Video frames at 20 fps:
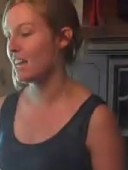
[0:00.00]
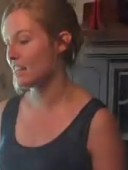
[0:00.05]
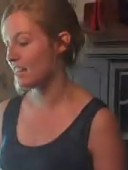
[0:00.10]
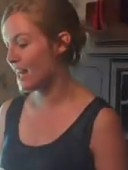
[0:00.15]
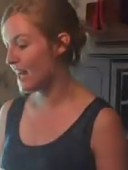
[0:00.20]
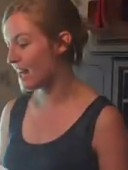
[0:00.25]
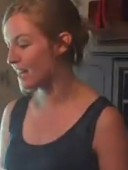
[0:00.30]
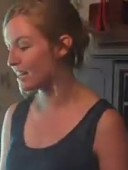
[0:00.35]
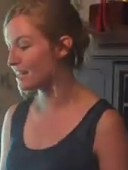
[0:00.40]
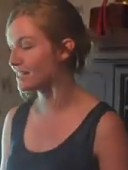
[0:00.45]
And
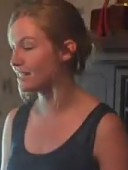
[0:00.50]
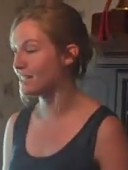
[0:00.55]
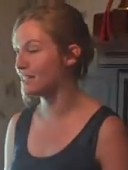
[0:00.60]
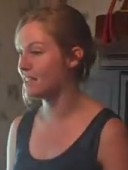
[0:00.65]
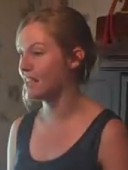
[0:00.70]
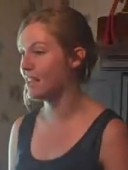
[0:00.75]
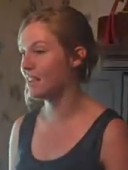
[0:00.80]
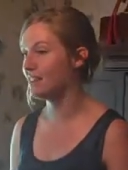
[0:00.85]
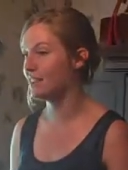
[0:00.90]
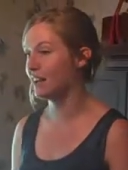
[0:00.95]
that is the
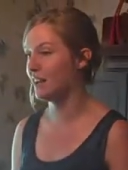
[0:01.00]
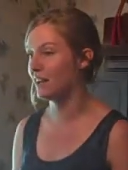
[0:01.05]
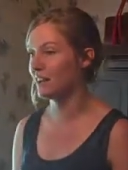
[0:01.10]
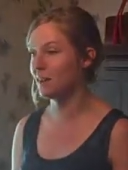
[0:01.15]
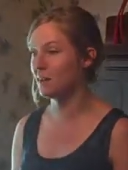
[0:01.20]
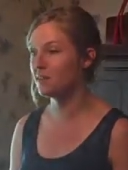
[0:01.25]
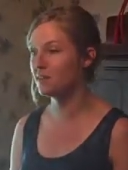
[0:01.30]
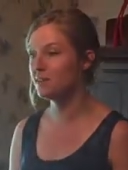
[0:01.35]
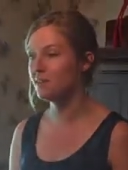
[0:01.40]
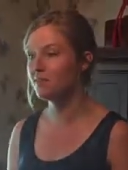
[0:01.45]
day that I
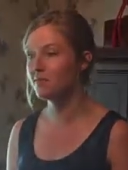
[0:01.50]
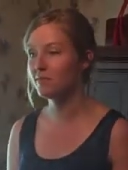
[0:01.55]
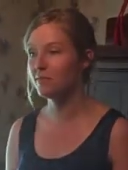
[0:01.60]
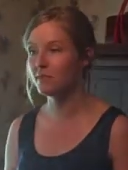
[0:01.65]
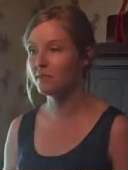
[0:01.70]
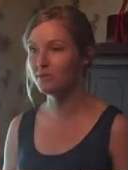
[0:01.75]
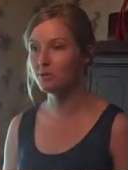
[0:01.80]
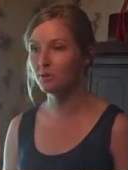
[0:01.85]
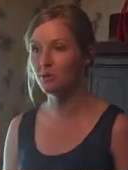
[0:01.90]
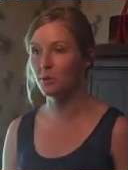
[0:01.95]
go to the
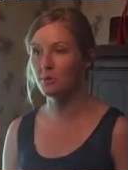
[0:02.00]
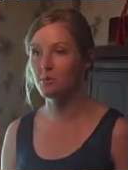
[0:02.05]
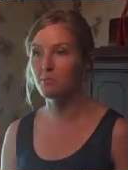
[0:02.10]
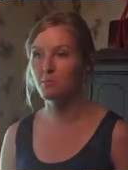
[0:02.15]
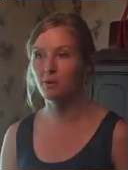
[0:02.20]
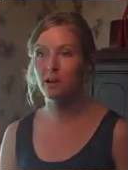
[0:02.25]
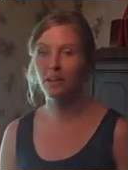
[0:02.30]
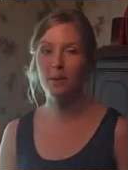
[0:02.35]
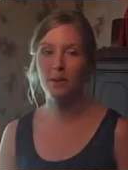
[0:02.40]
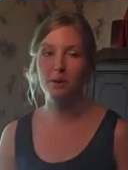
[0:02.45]
feed store
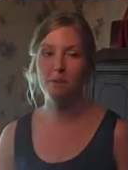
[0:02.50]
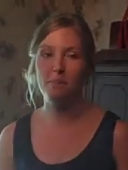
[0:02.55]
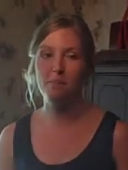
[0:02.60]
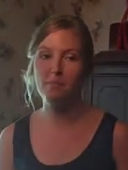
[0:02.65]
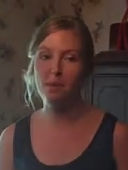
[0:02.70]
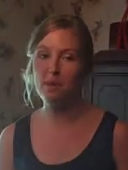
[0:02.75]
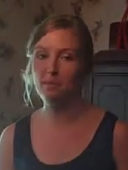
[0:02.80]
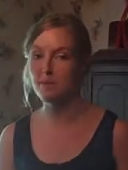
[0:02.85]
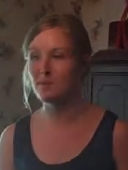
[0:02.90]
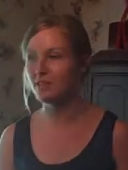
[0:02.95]
and bring home
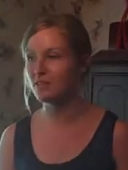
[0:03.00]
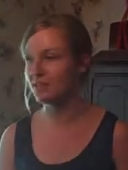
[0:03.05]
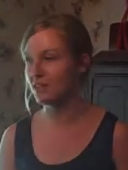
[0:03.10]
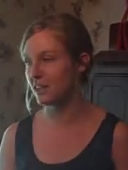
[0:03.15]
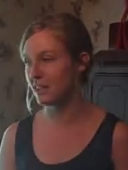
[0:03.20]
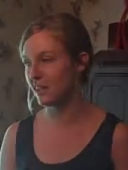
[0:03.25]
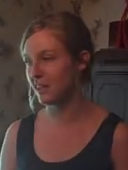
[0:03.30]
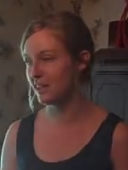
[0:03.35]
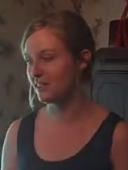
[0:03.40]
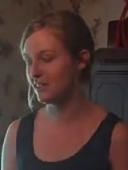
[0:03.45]
baby
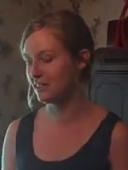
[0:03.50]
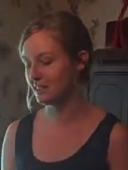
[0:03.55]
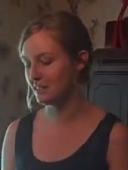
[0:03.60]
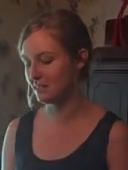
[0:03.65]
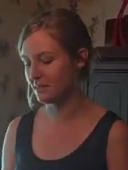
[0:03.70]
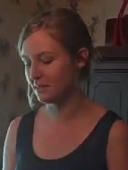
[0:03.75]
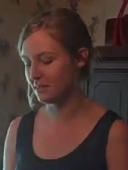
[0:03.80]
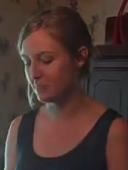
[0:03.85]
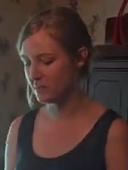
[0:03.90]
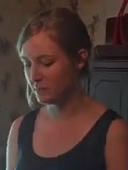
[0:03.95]

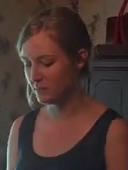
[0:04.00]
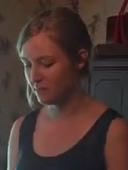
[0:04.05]
chickens.